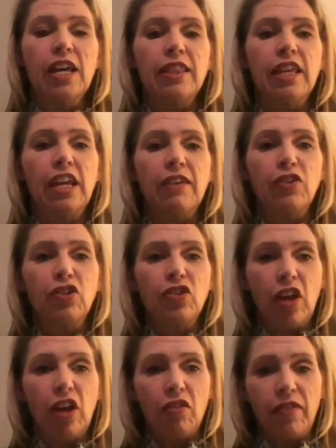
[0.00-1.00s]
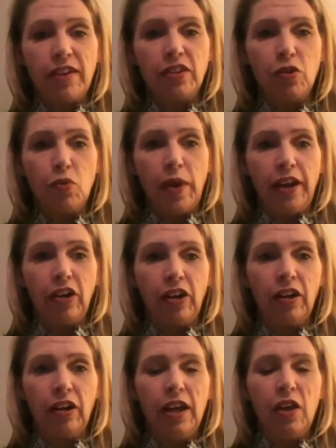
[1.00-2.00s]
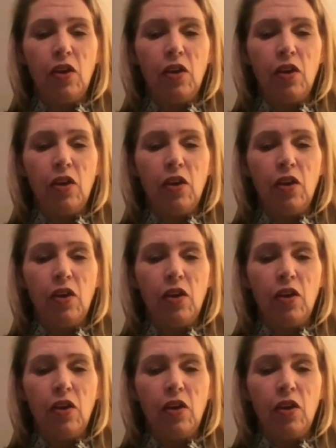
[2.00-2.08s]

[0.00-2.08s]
Think of yourself as the waiter,